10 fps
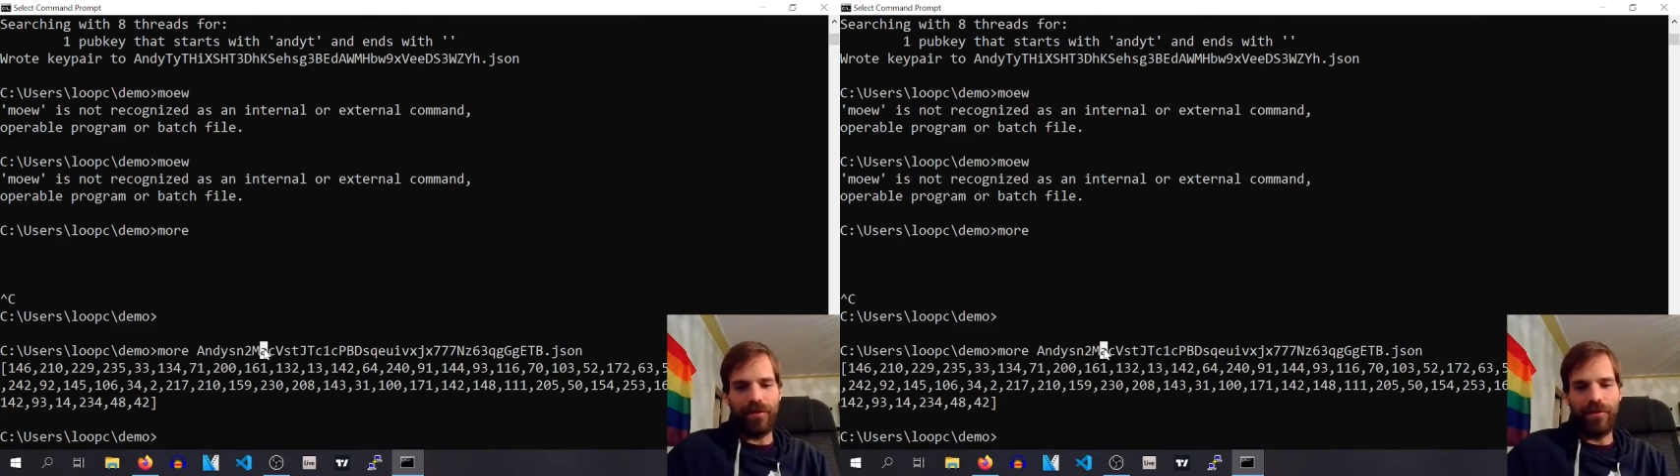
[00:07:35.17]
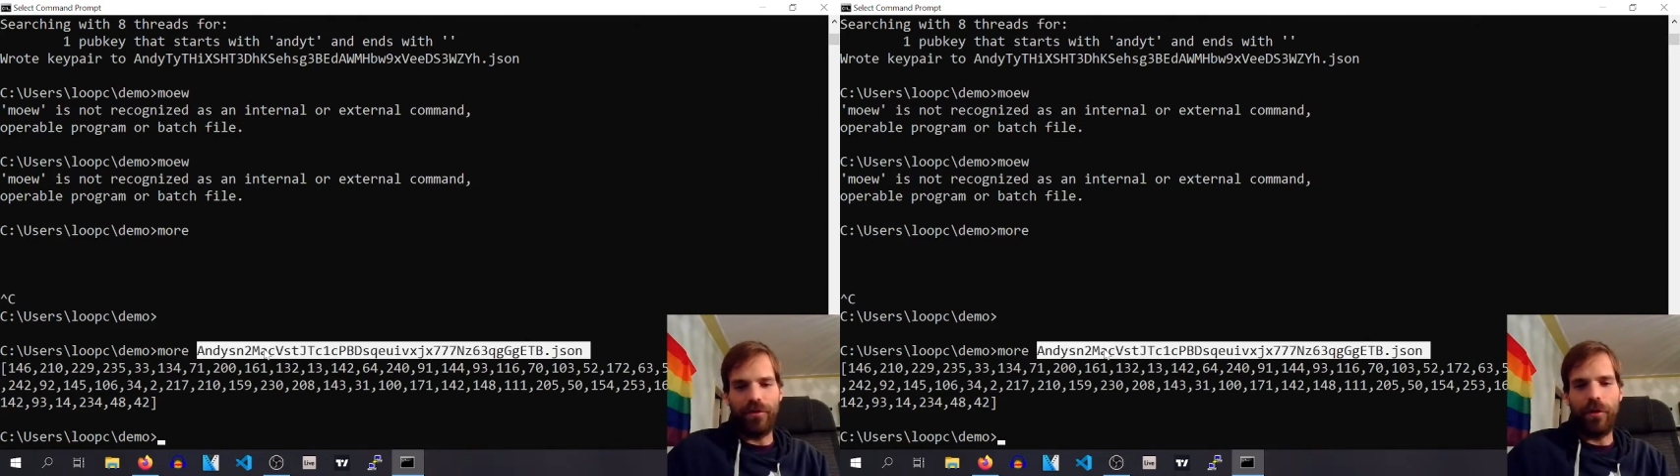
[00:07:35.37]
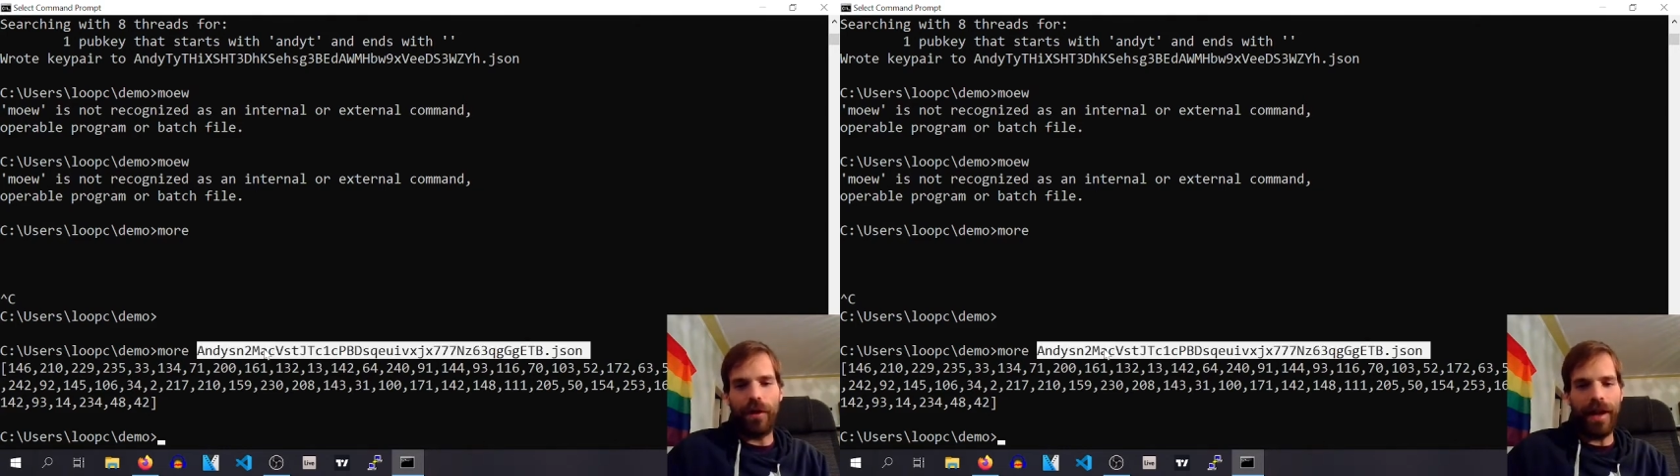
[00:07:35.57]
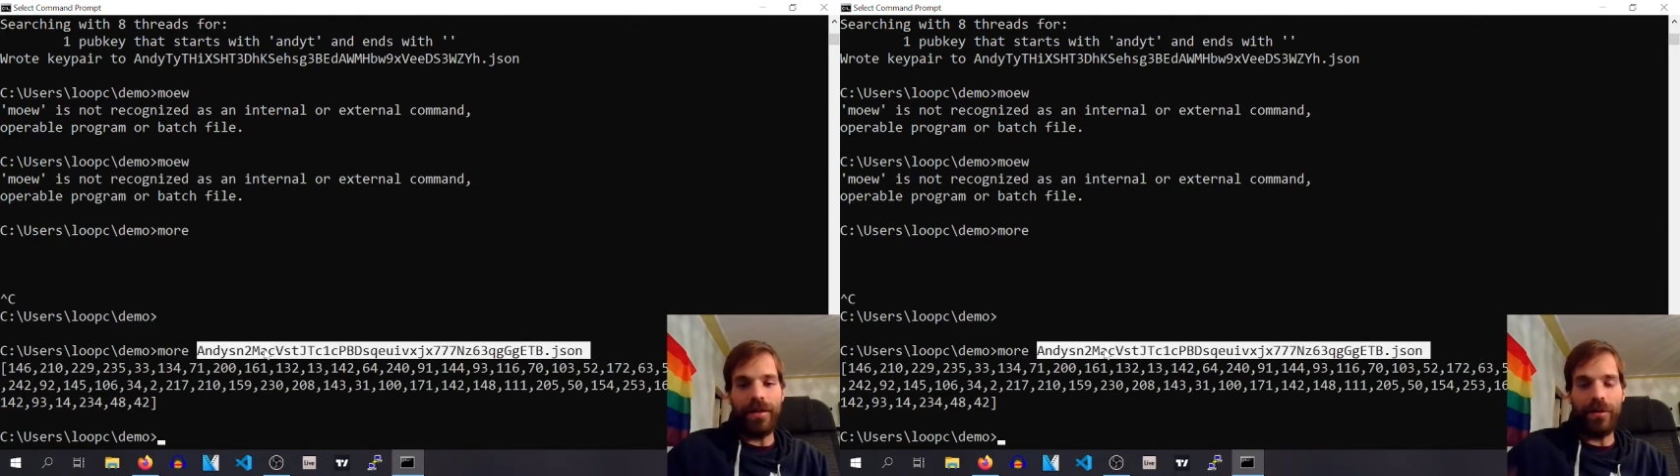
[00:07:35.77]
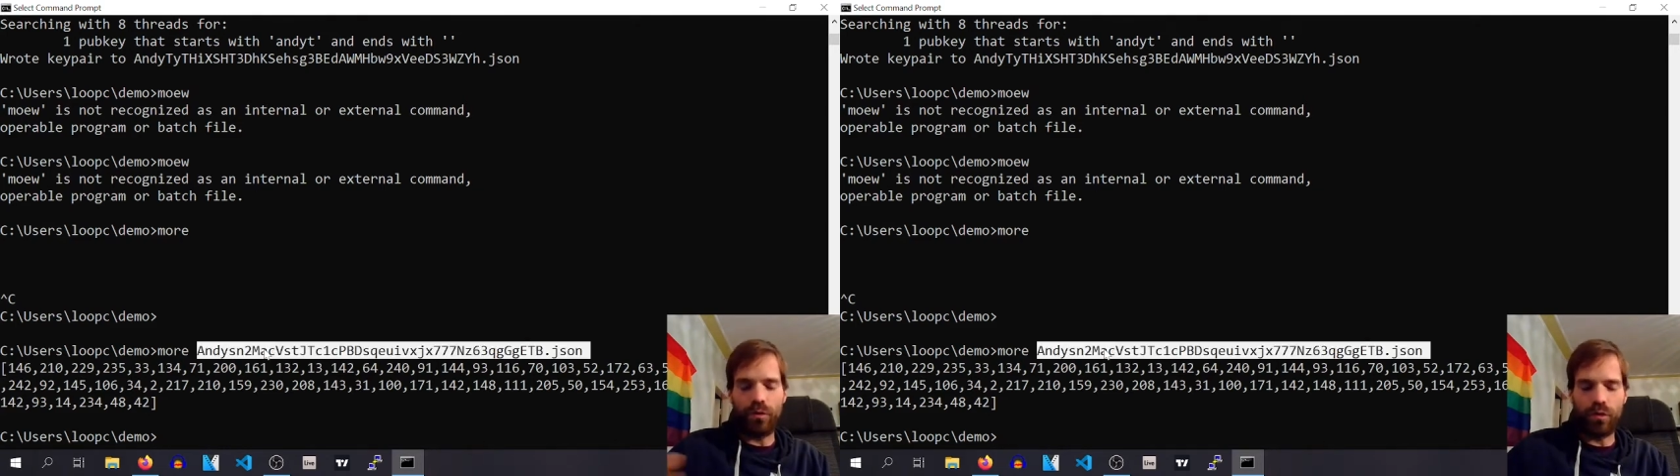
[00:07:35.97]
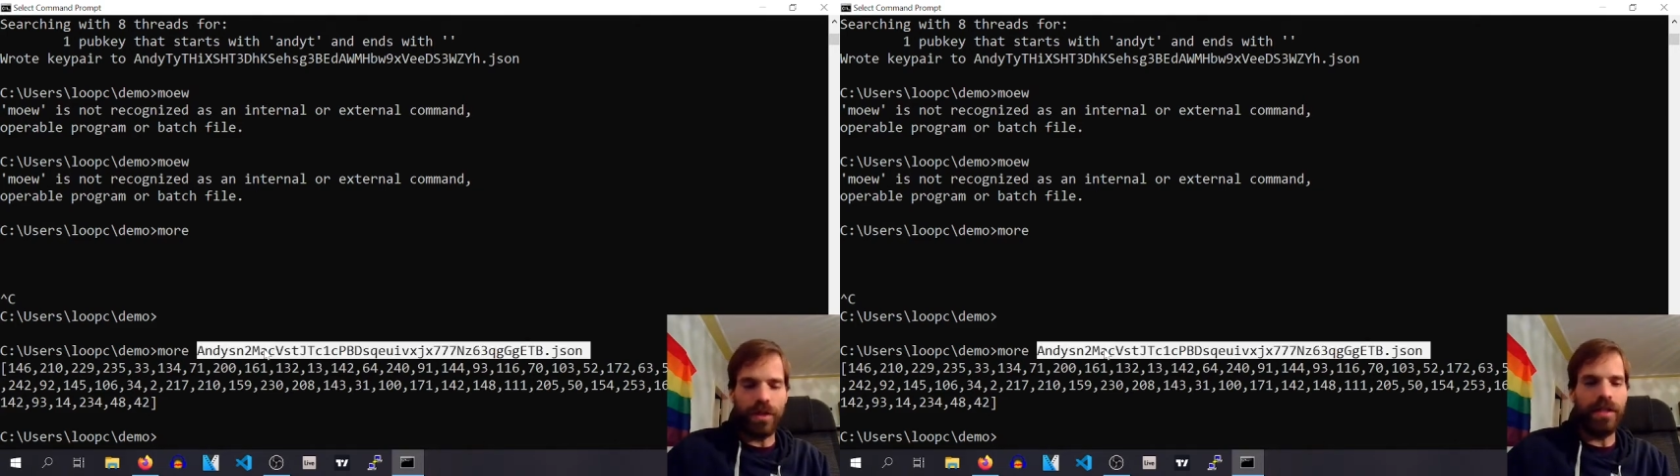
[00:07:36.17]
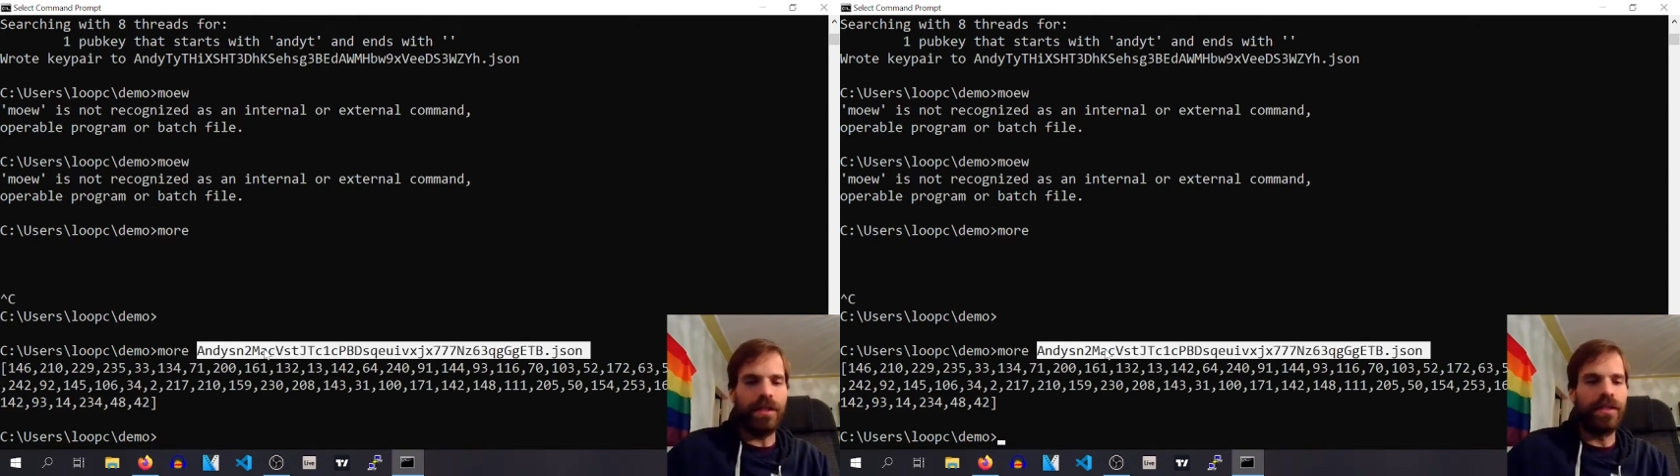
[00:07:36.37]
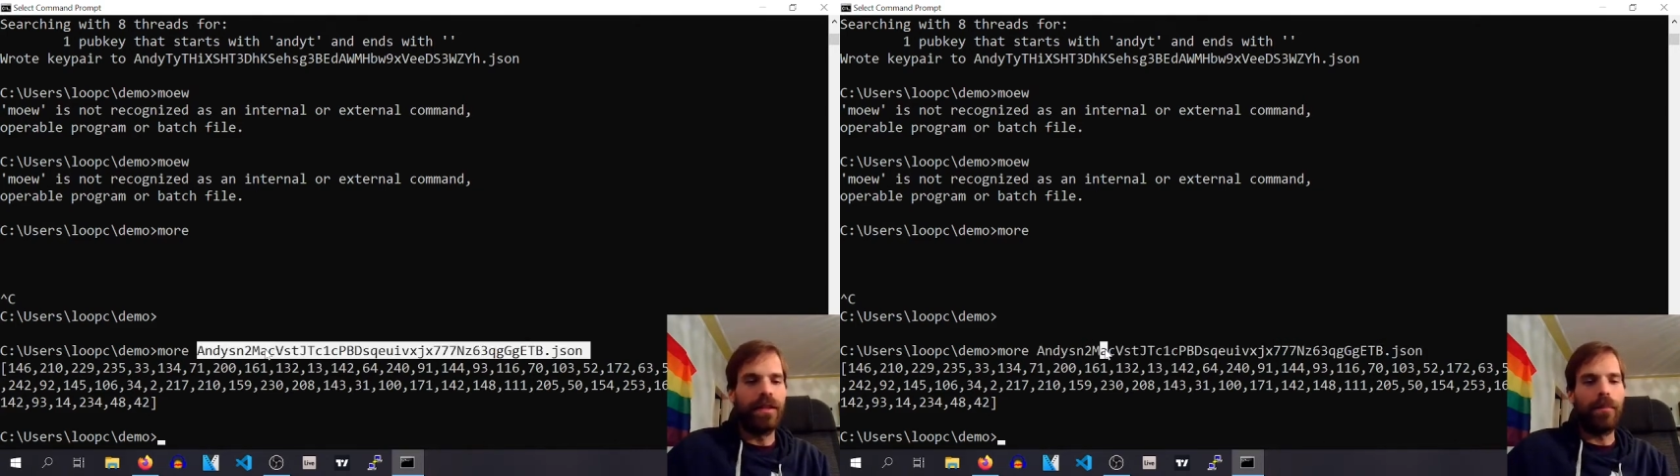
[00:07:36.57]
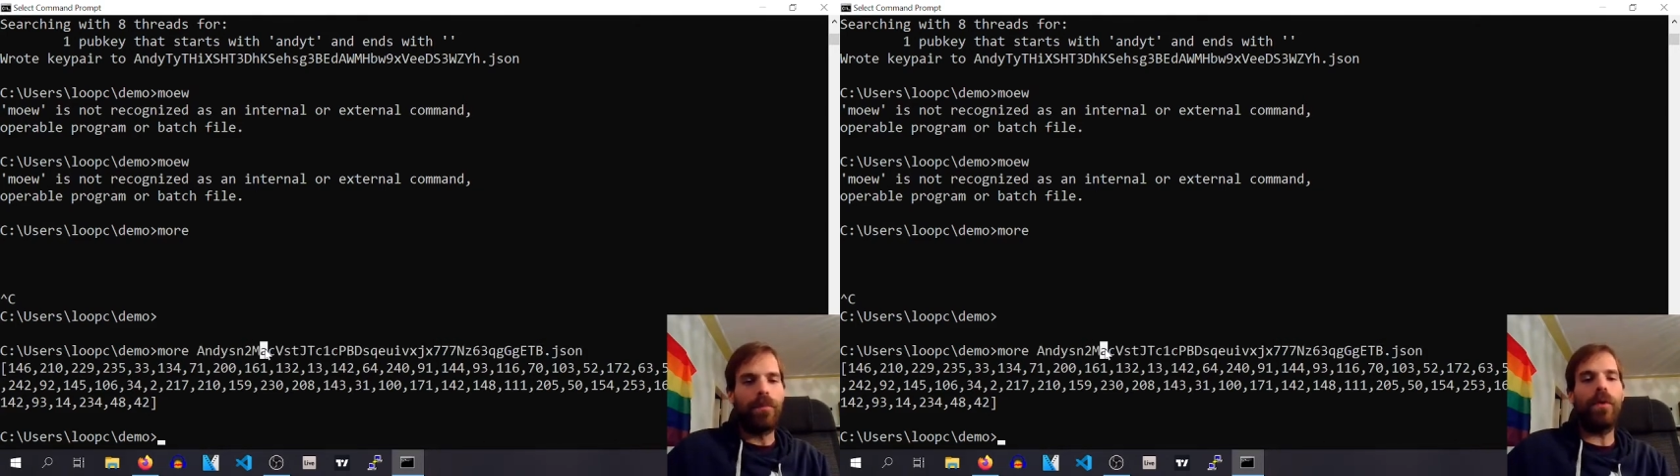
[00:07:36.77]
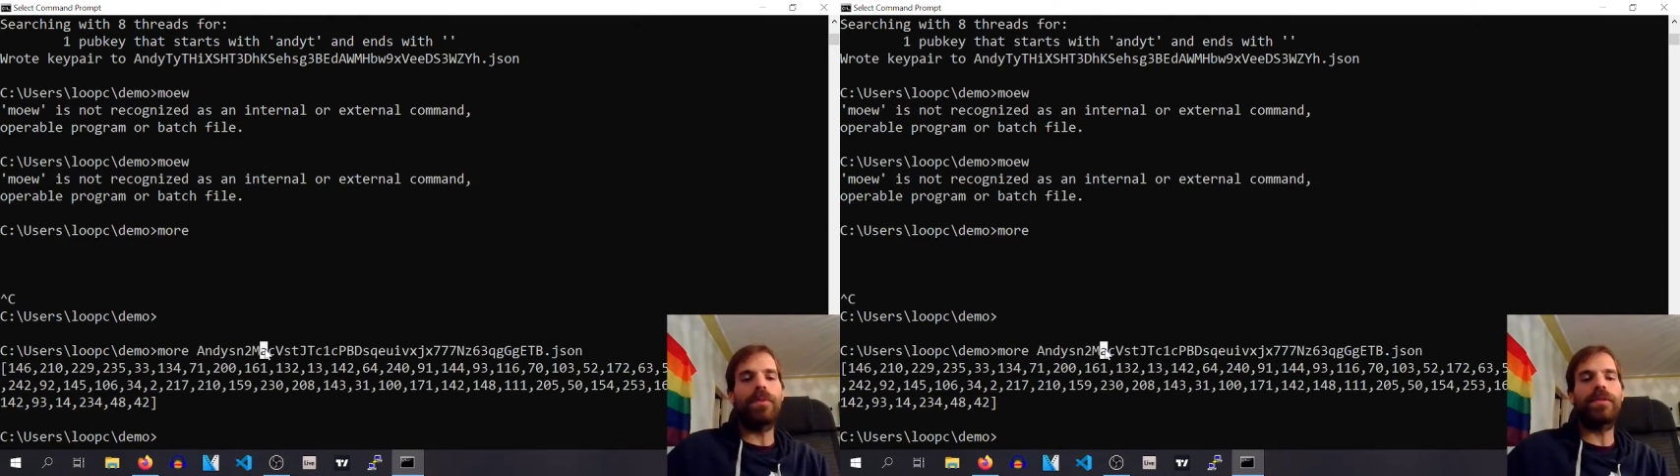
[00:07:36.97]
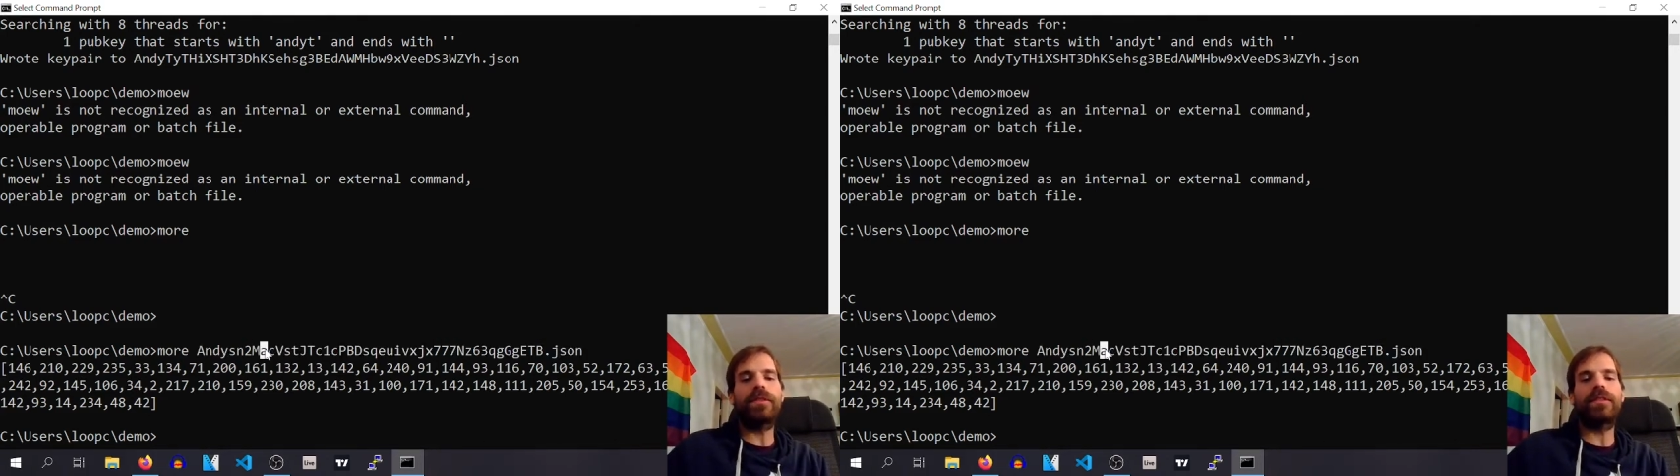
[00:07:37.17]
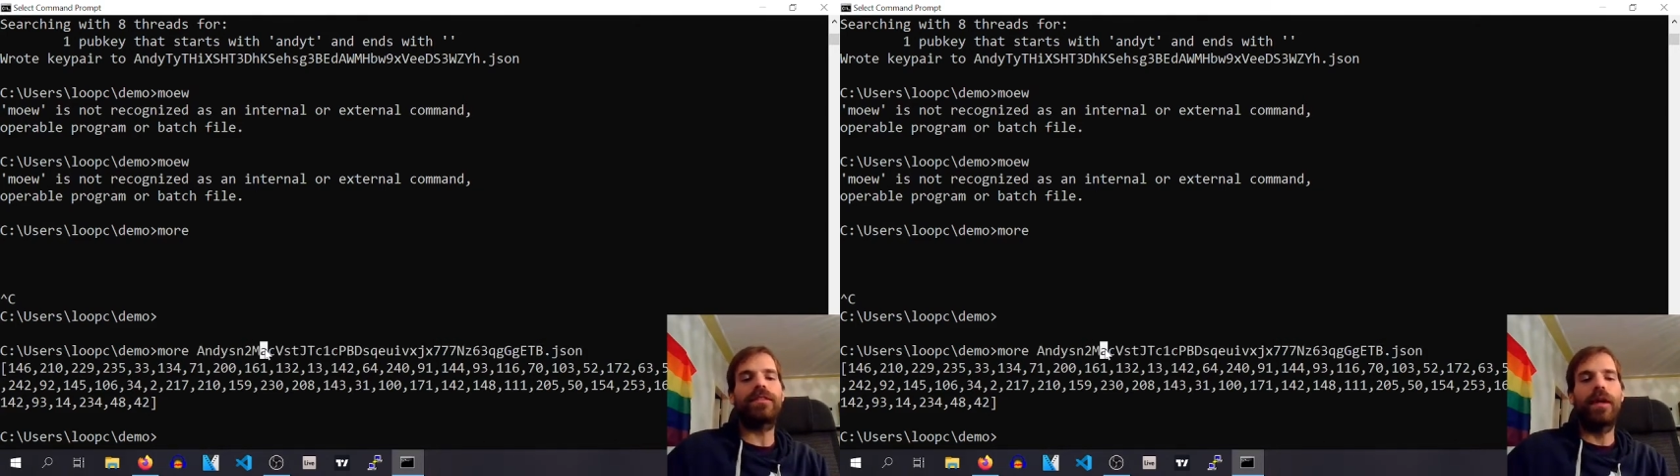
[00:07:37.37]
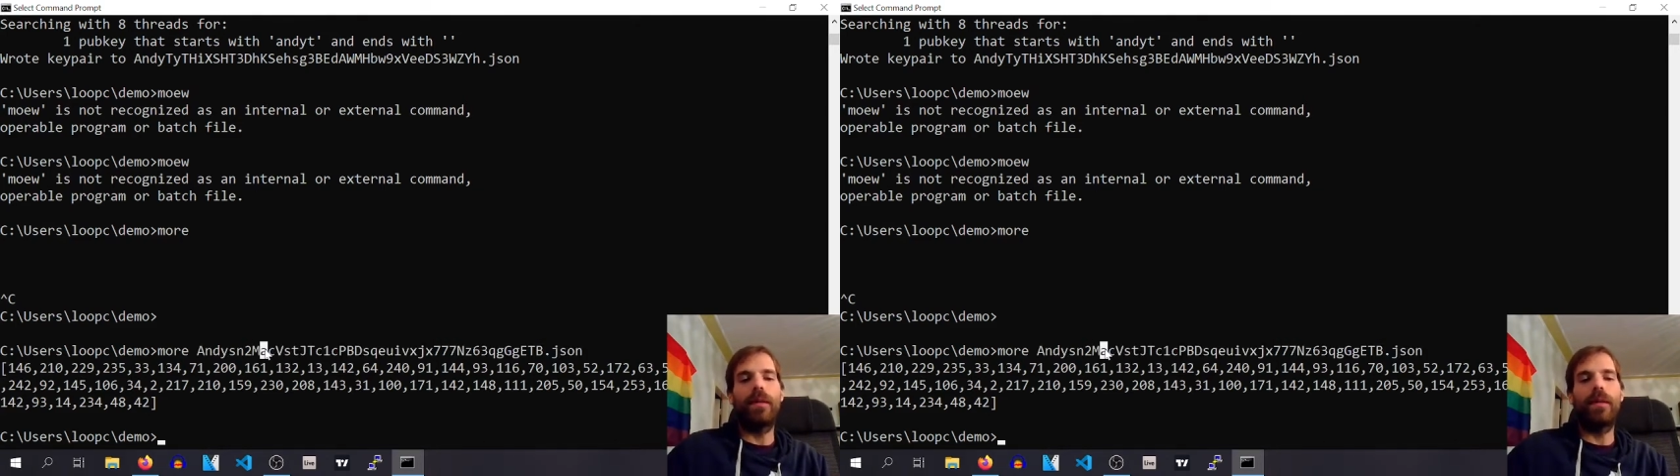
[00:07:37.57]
for any real purposes